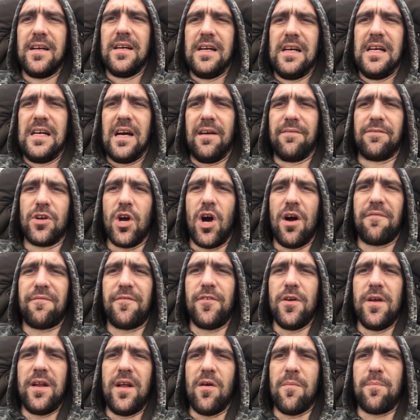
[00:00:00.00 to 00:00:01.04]
I've got a
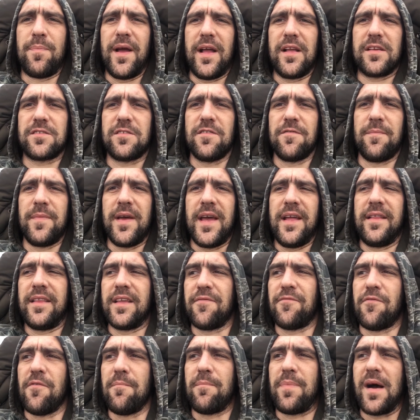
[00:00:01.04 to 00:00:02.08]
few little bits of me,
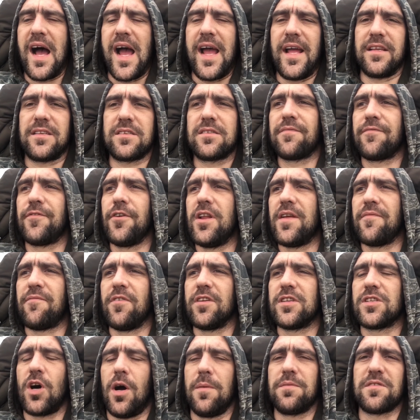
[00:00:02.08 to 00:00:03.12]
different baits, a few
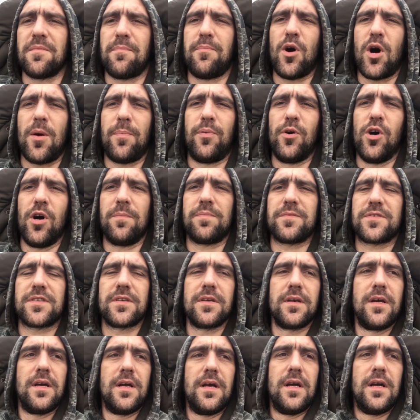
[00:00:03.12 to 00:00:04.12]
different types of pop-ups.